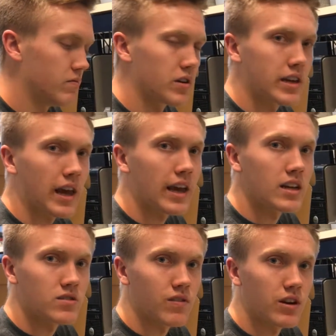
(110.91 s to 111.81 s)
the gain
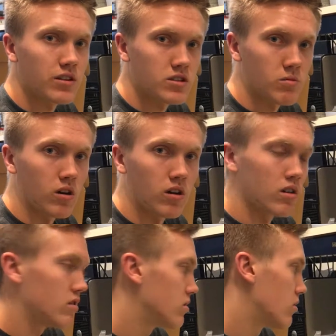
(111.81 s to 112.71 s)
is very small,
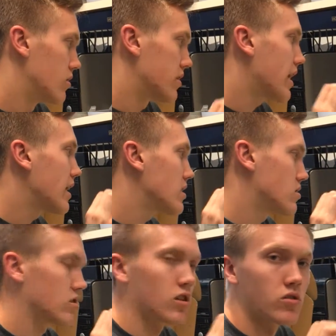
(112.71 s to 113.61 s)
or the gain is
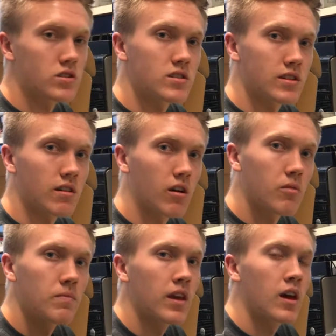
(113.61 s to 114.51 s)
close to zero,
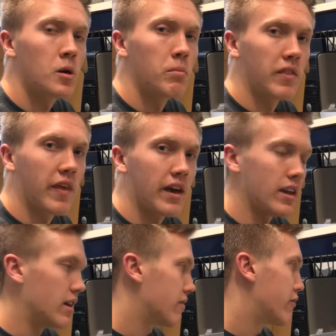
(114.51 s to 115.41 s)
but
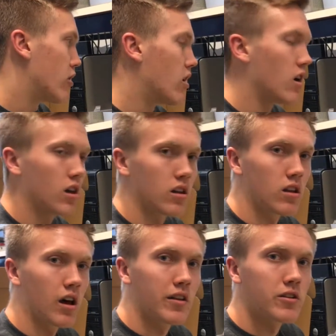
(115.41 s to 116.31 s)
then for
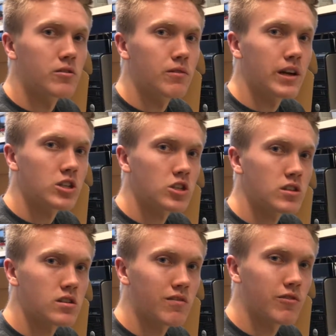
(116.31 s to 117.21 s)
all other
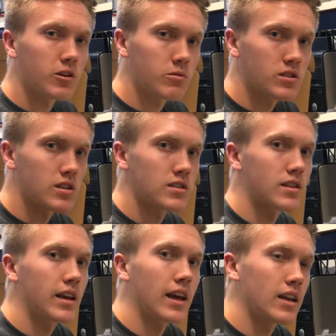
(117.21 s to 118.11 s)
ranges of frequencies,
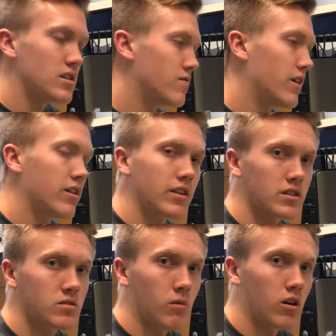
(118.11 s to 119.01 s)
the gain is very
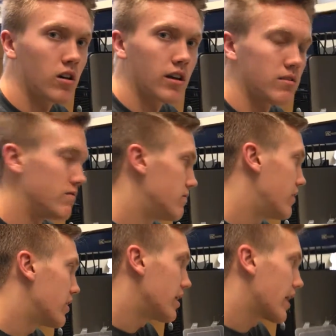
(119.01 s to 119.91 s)
small and
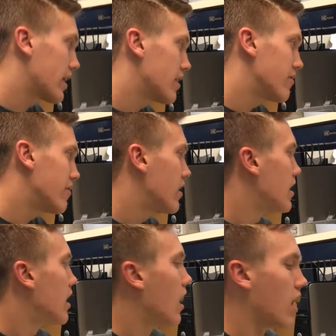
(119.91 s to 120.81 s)
very negative
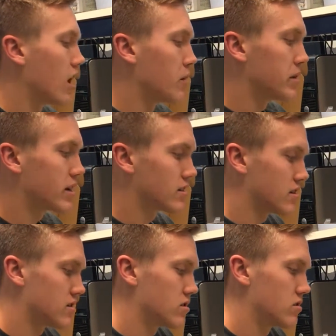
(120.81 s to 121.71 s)
because
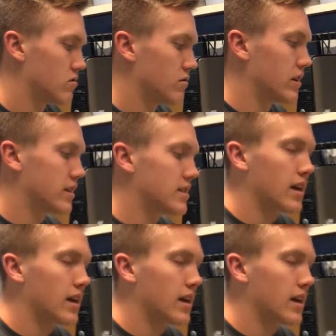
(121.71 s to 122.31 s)
it's really